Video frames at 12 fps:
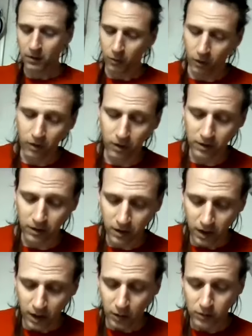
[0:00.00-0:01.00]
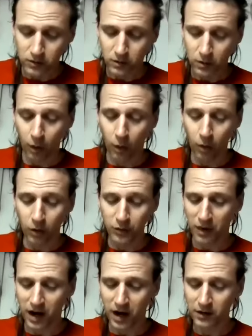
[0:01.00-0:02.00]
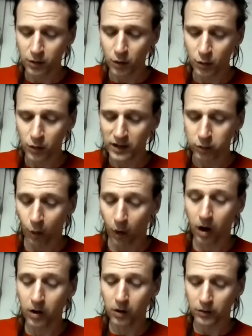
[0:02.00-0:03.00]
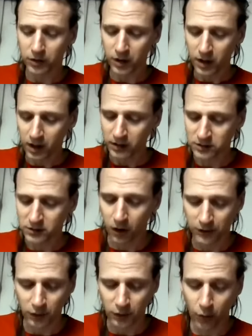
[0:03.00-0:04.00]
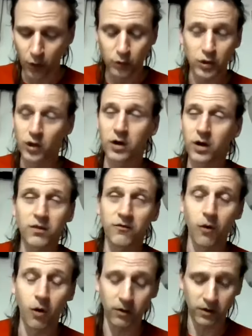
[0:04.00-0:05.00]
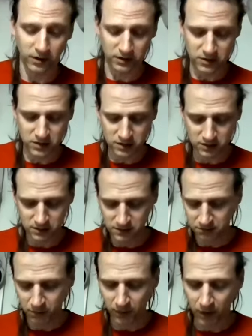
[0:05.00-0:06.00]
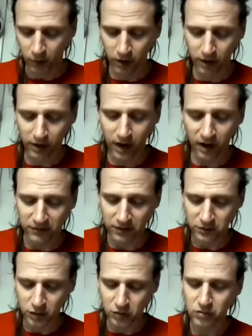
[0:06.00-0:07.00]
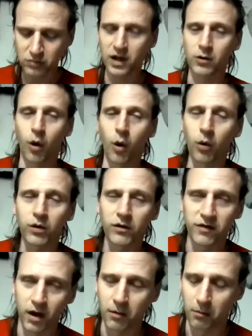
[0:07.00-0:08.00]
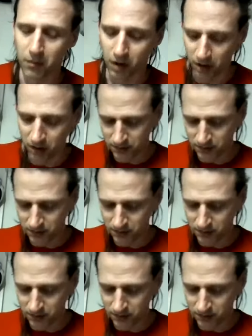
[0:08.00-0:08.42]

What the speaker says: "Why, it's the old man who went wild and started rooting in the forest. Wherever did you get hold of him?"